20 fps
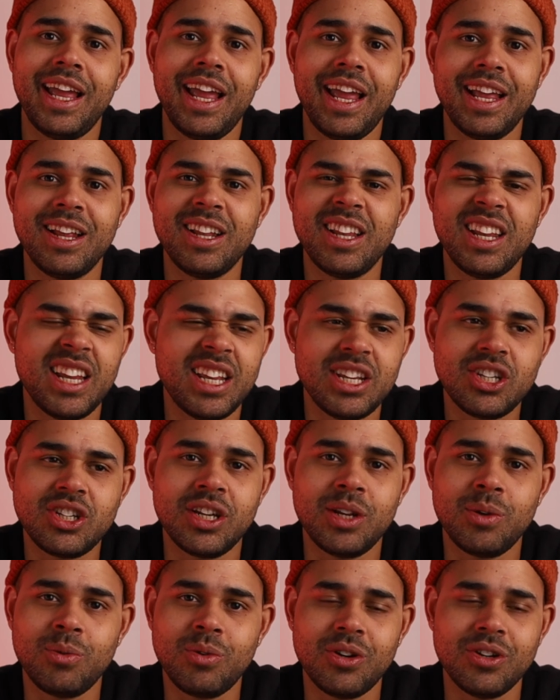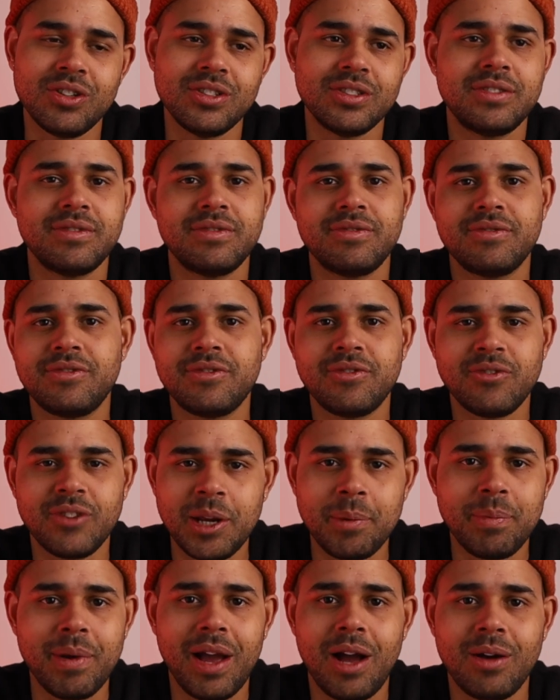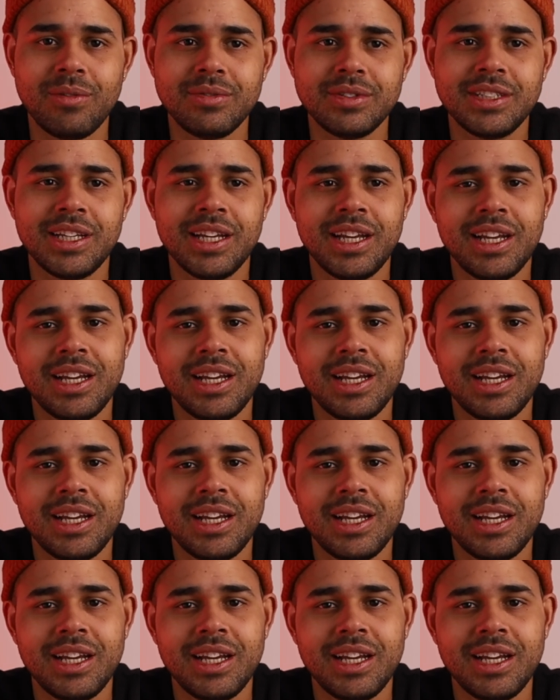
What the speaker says: It literally was £3.